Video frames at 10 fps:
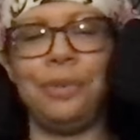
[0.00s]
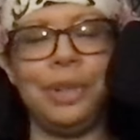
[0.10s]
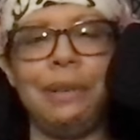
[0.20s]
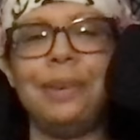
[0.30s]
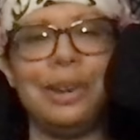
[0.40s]
you
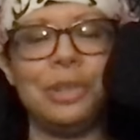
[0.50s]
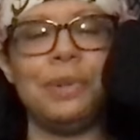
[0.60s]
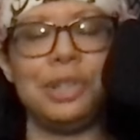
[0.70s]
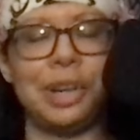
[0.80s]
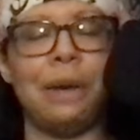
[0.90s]
like my
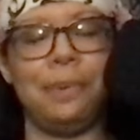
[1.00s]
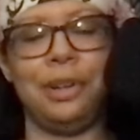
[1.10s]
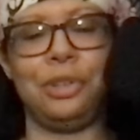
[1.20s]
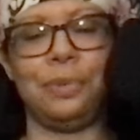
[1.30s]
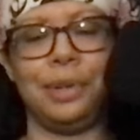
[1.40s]
auspicious
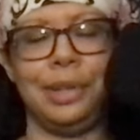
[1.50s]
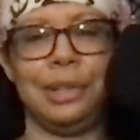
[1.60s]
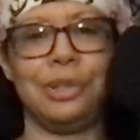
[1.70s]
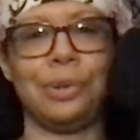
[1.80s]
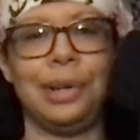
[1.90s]
op-eds, you'll really
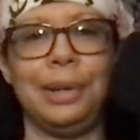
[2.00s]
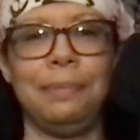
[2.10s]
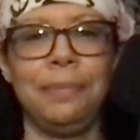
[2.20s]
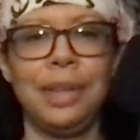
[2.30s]
enjoy it.